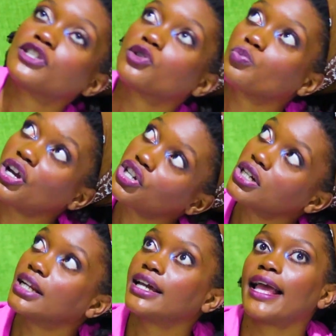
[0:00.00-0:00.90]

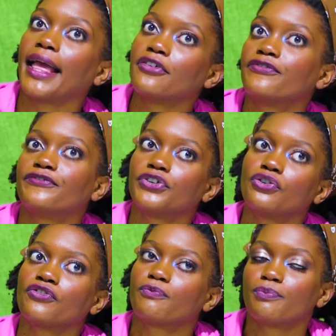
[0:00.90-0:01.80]
especially if
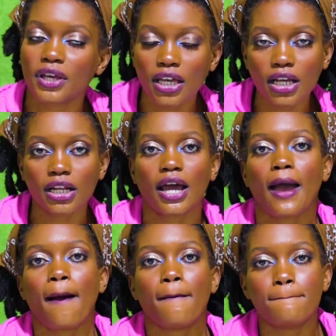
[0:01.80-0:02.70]
you've been
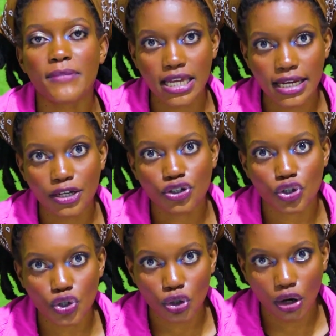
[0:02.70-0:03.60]
meaning
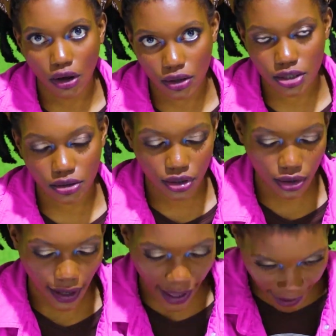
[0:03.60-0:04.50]
to do locks on
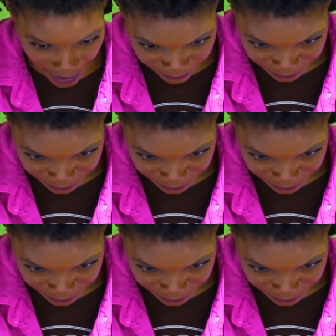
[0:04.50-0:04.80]
your hair.